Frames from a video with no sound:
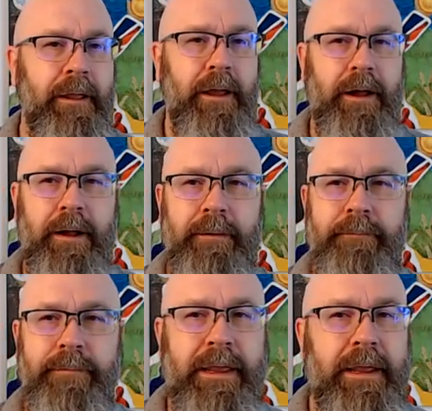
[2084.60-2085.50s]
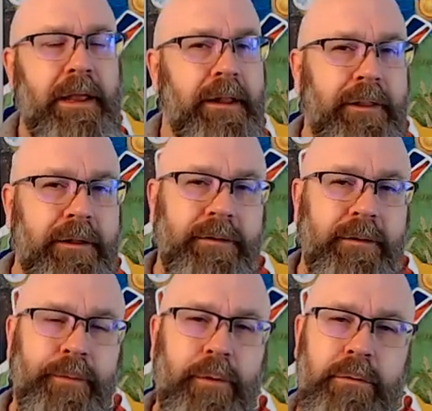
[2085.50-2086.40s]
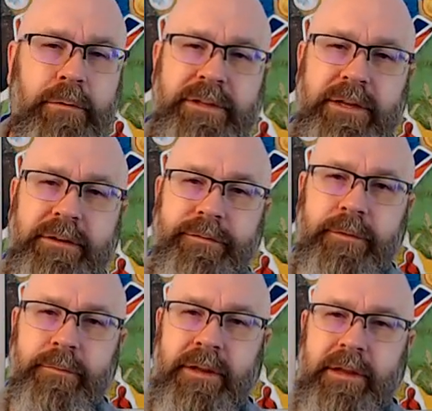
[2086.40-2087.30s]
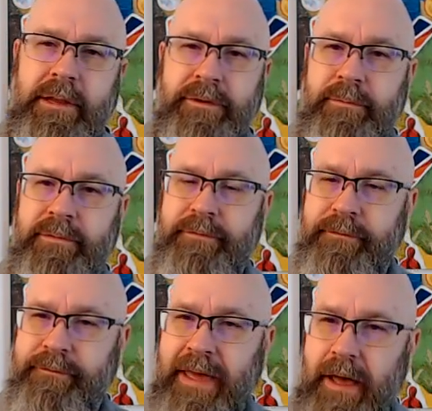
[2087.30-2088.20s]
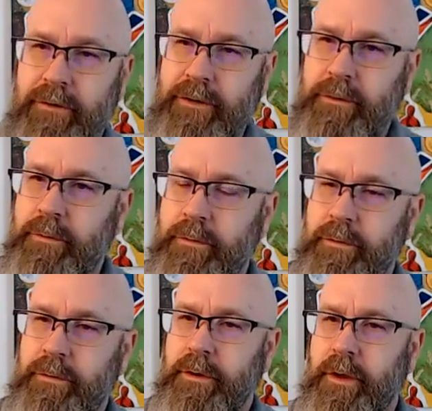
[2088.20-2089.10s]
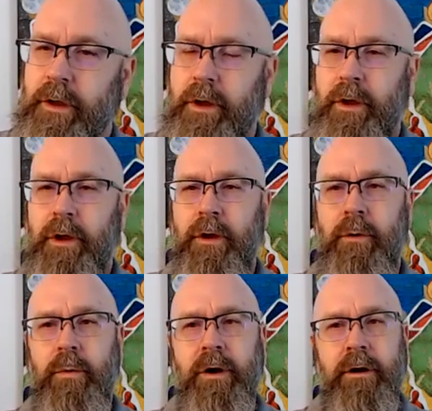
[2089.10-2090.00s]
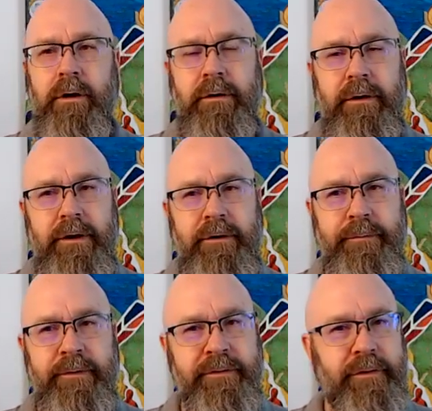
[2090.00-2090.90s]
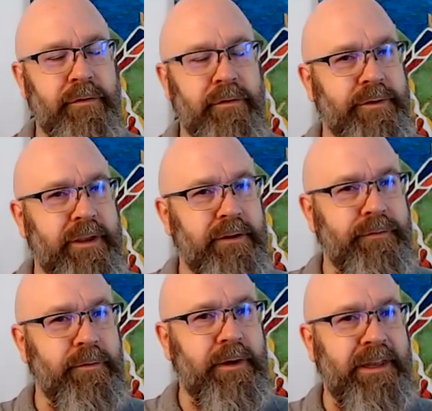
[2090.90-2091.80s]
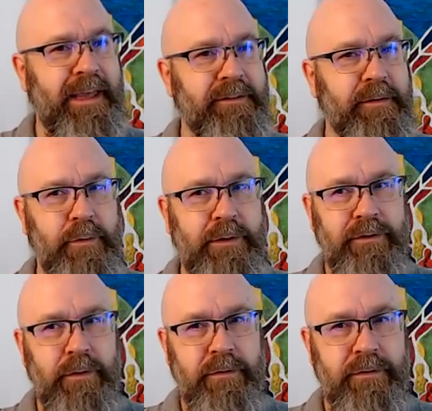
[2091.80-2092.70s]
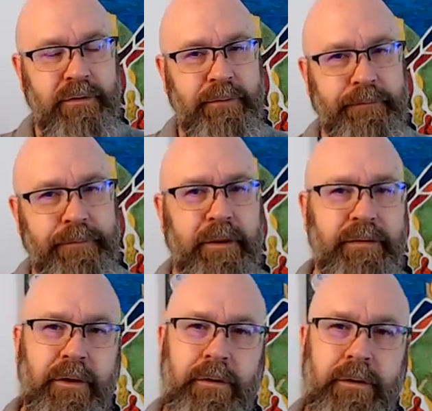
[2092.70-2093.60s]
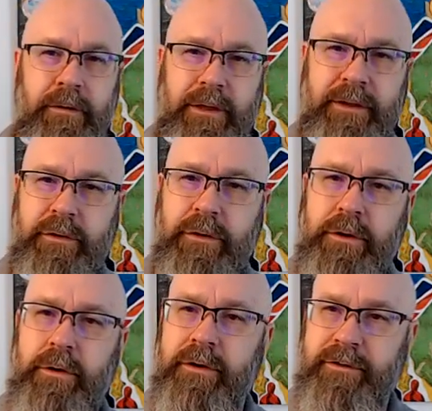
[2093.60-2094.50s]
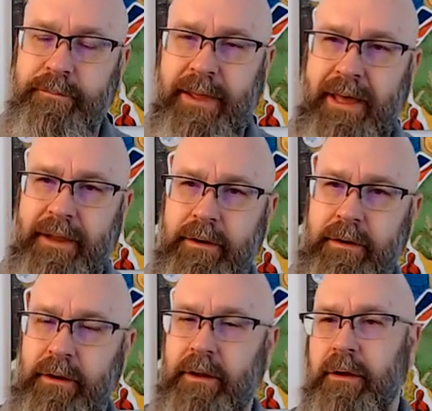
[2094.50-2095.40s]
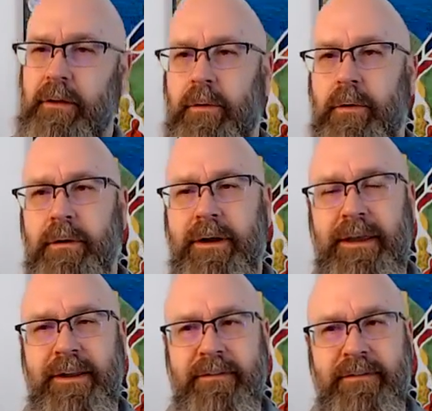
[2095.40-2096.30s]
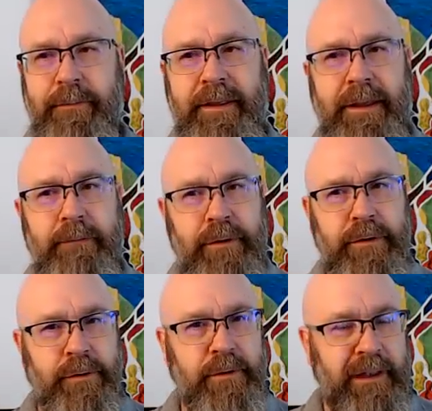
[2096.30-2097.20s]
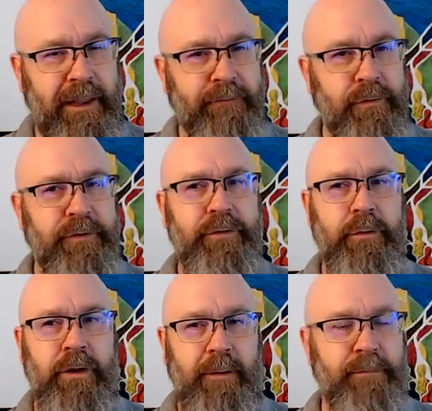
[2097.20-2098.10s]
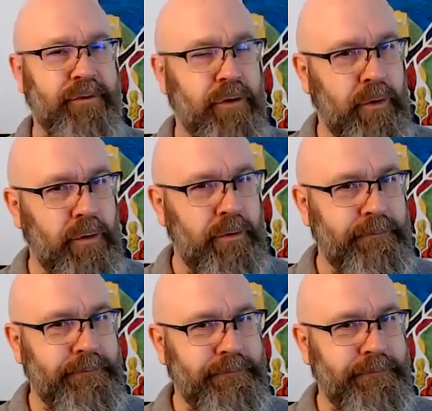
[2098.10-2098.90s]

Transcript: The poor will tend to view money in terms of a value, whereas business owners will tend to view money as a resource. So it's good or it's bad, or it's something I'm going to leverage to accomplish a goal.